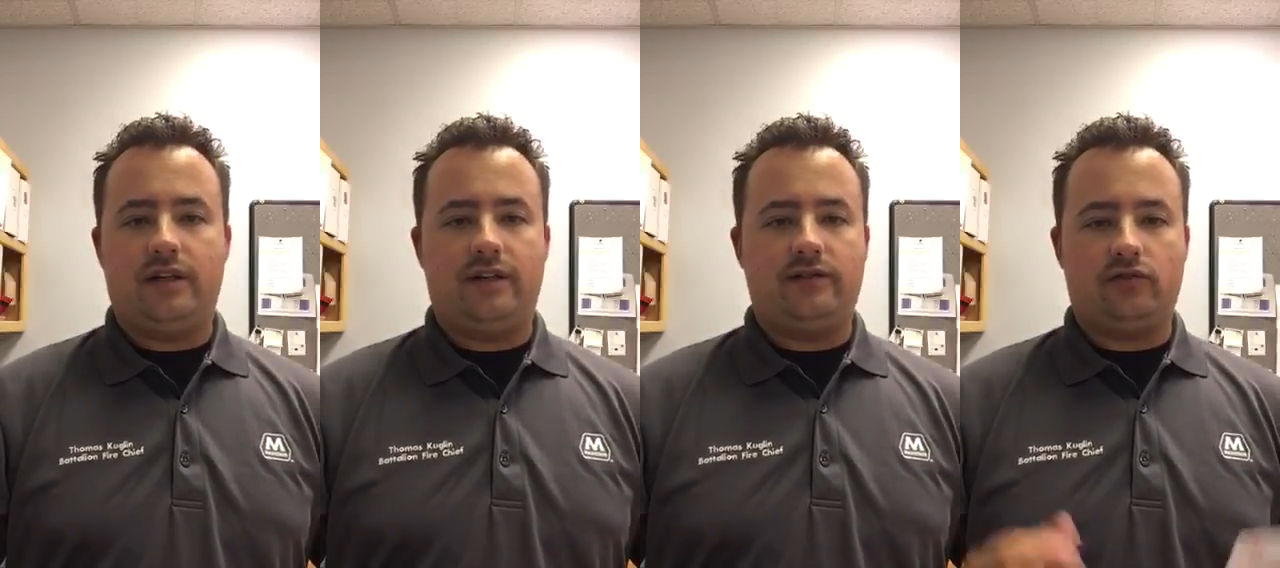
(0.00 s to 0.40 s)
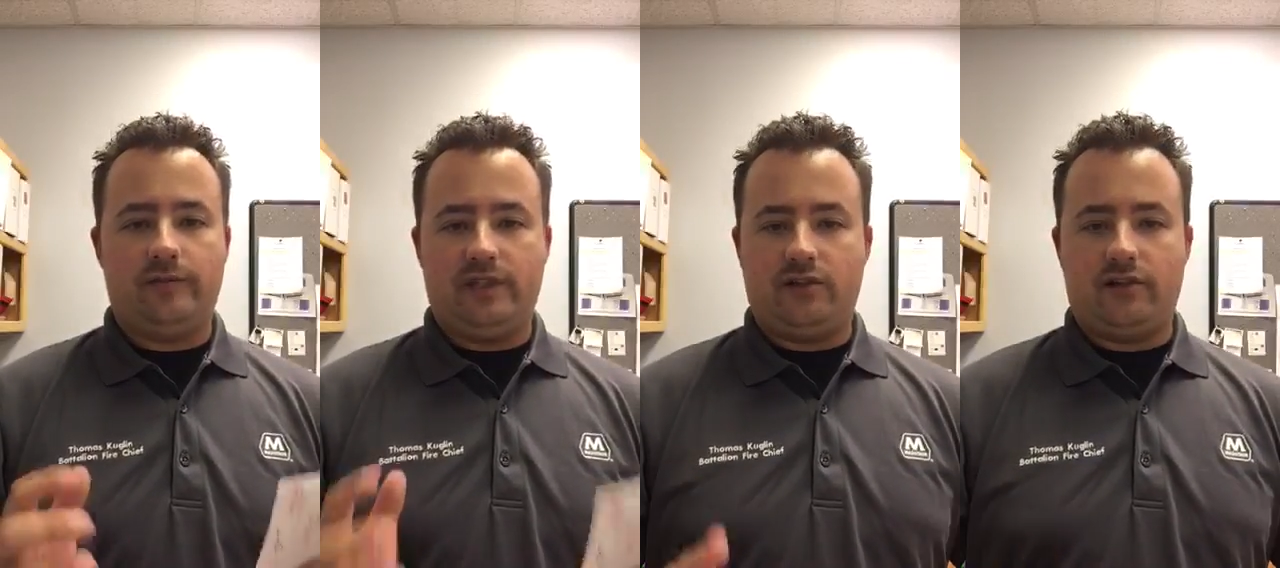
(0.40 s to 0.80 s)
this will
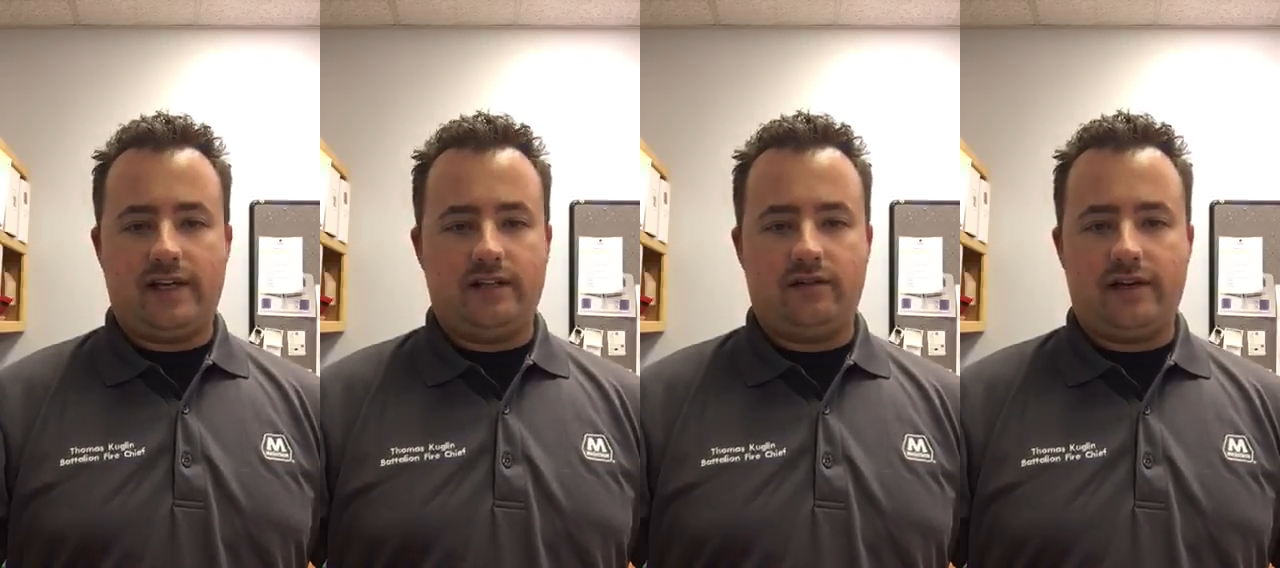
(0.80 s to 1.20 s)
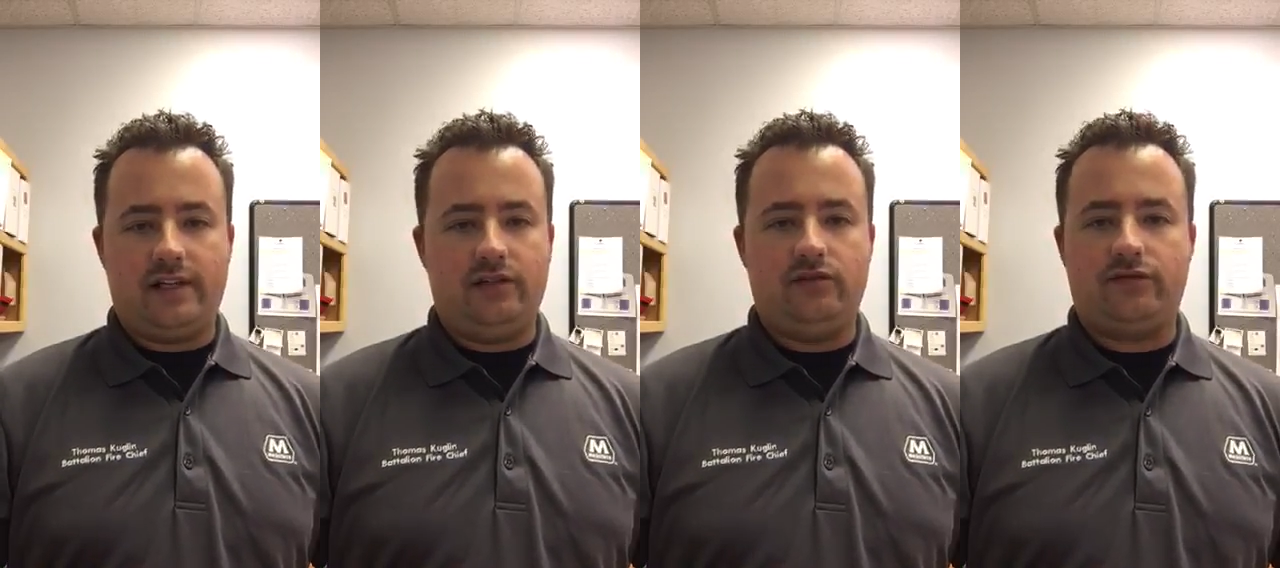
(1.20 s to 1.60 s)
be a great
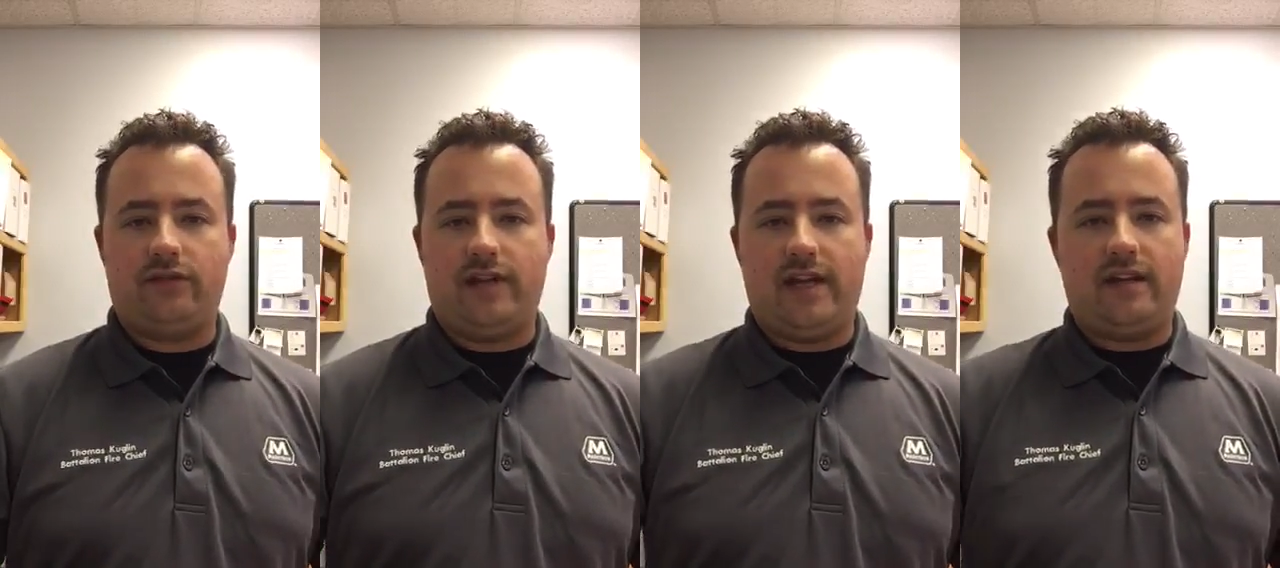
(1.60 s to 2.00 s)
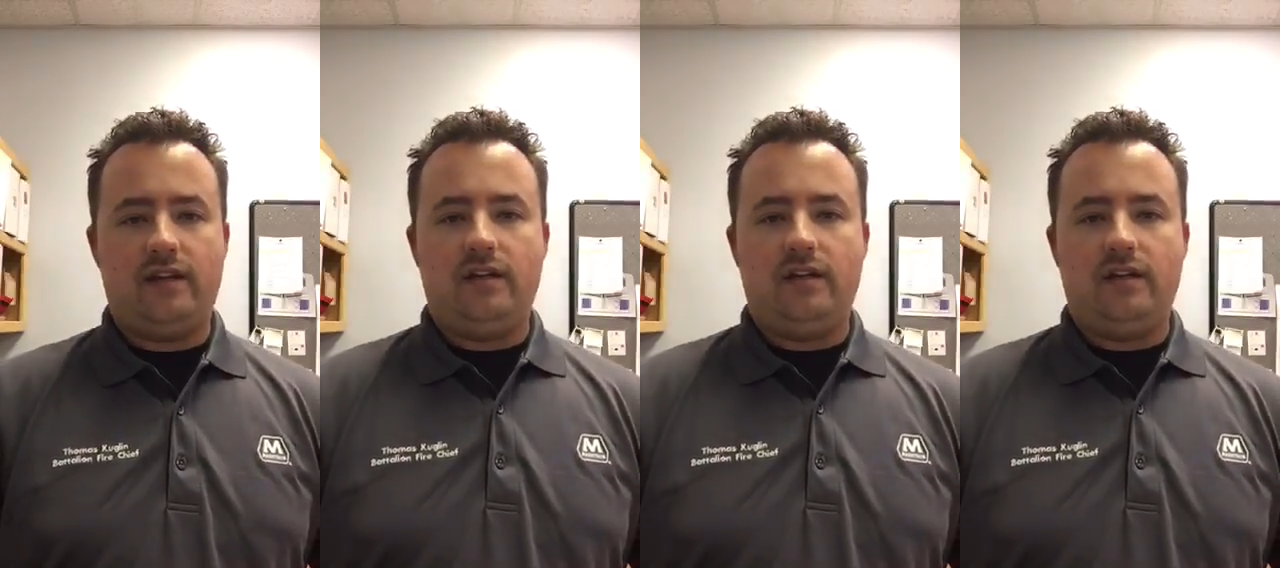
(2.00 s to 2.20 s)
use for that.